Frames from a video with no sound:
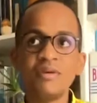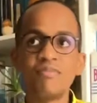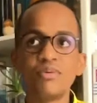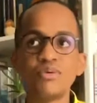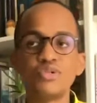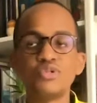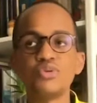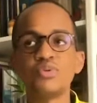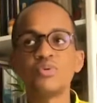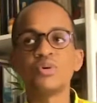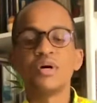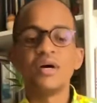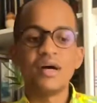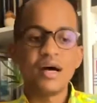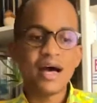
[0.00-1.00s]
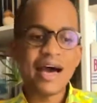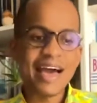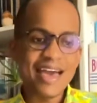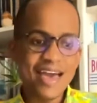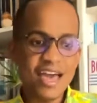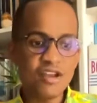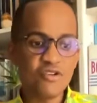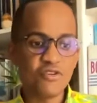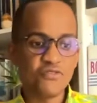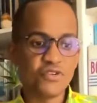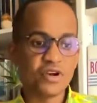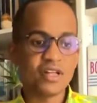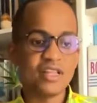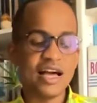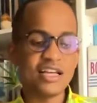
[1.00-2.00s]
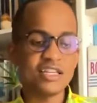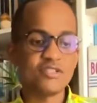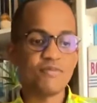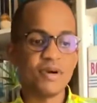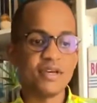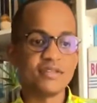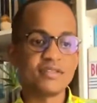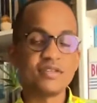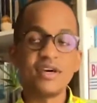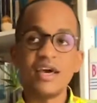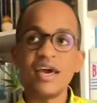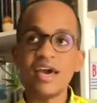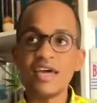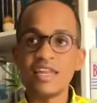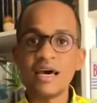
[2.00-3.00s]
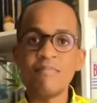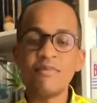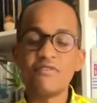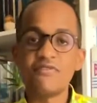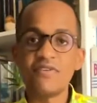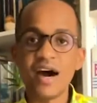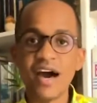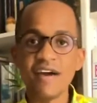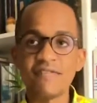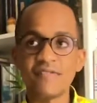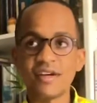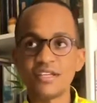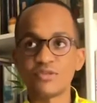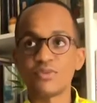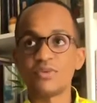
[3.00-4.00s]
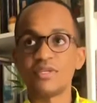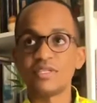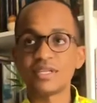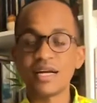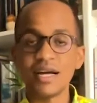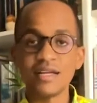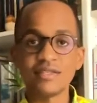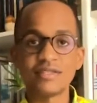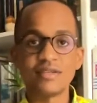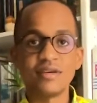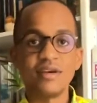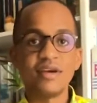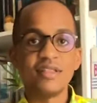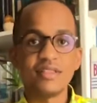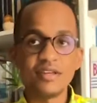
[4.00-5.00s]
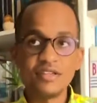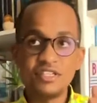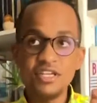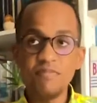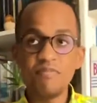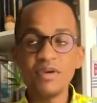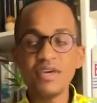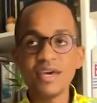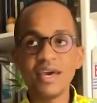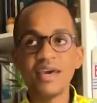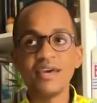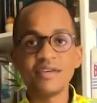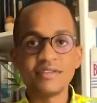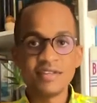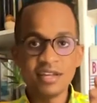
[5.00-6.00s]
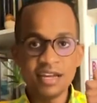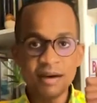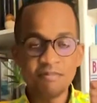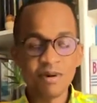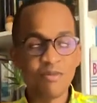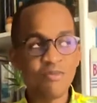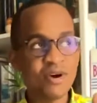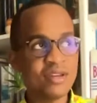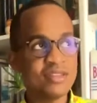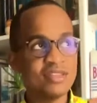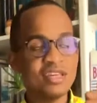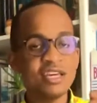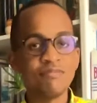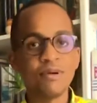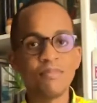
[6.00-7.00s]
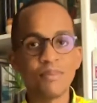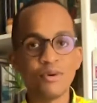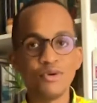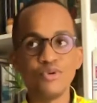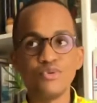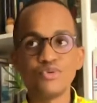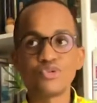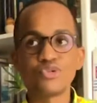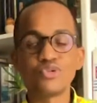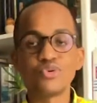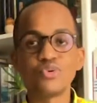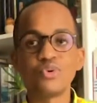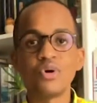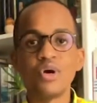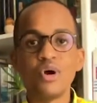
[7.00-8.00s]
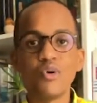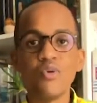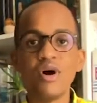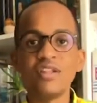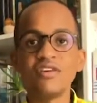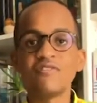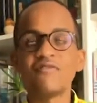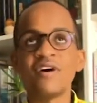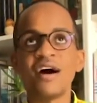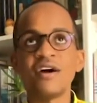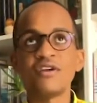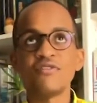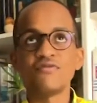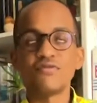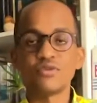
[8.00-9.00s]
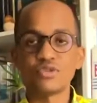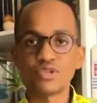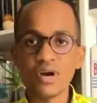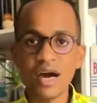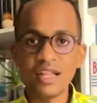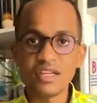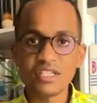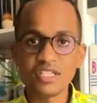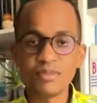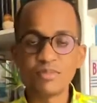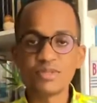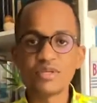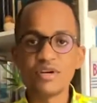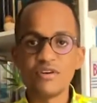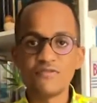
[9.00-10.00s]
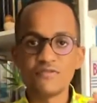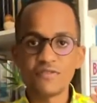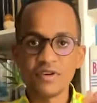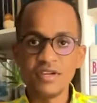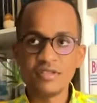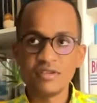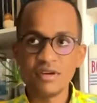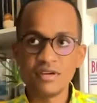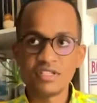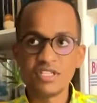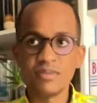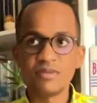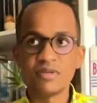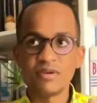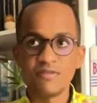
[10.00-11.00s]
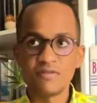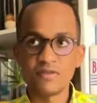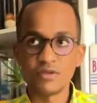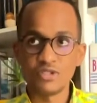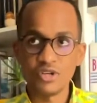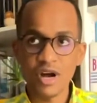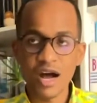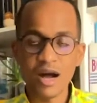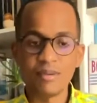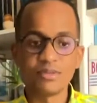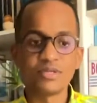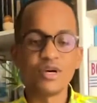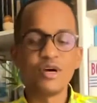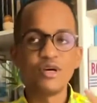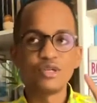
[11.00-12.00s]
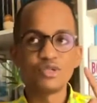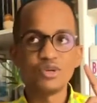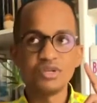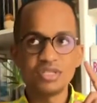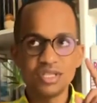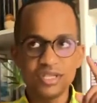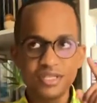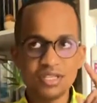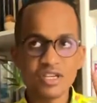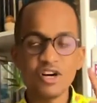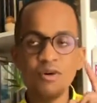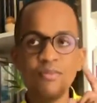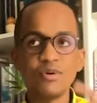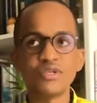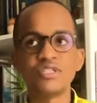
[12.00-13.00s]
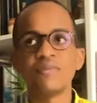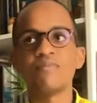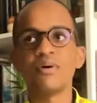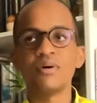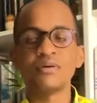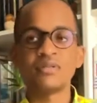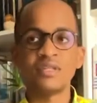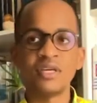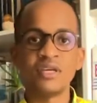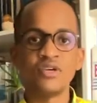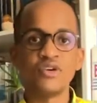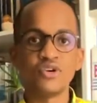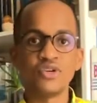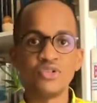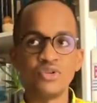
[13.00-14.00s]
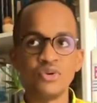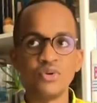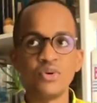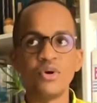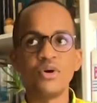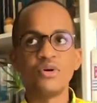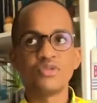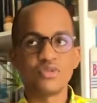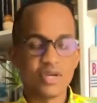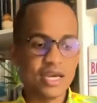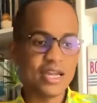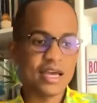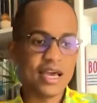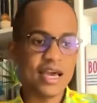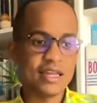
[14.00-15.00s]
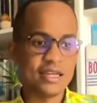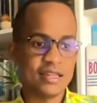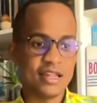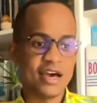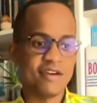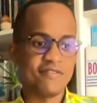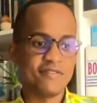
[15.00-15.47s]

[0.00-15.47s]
it puts you ahead of your classmates. And number 5, as we discussed, the GPA is the number 1 thing people use to qualify you for scholarships, for internships, for jobs. So it's the single most important thing you can do to get ahead in life.